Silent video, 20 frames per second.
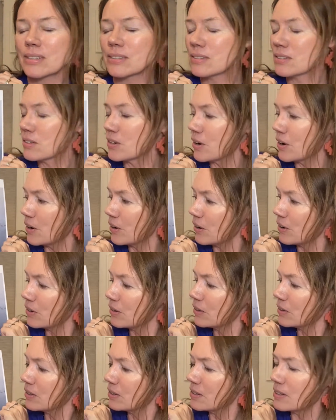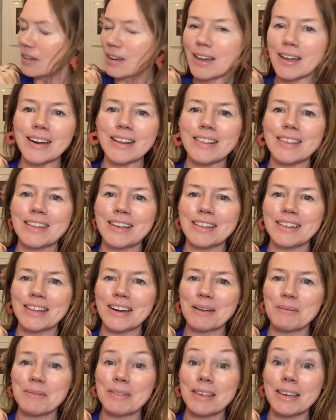So it's the kind of thing that
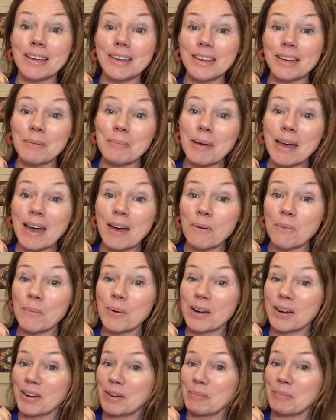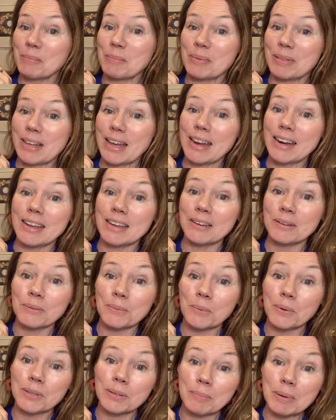I'm thinking about when I'm planning
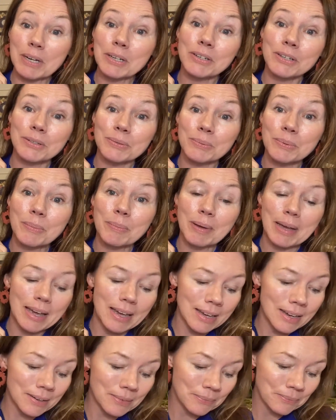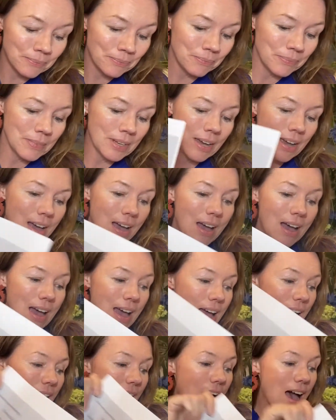what the pictures will be.
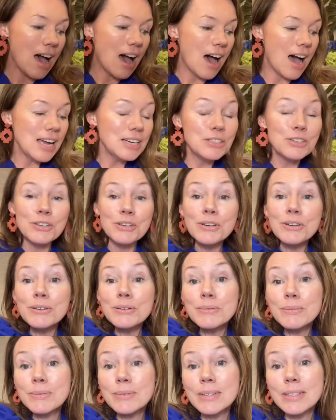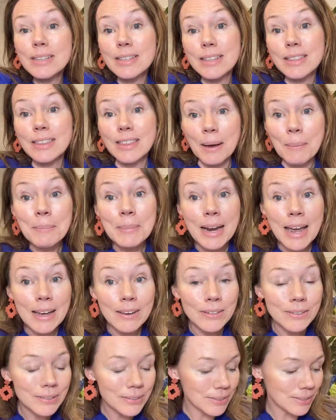I do
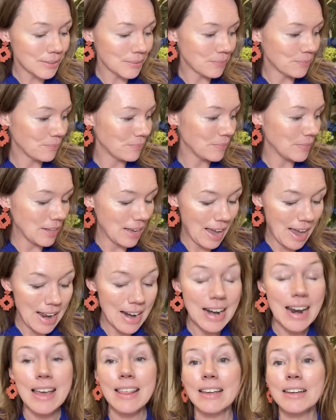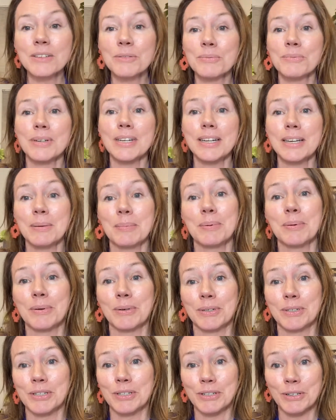thumbnails, and I think it's really
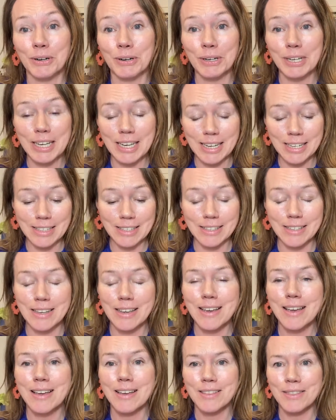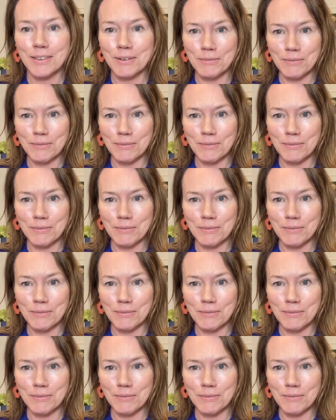important to show kids the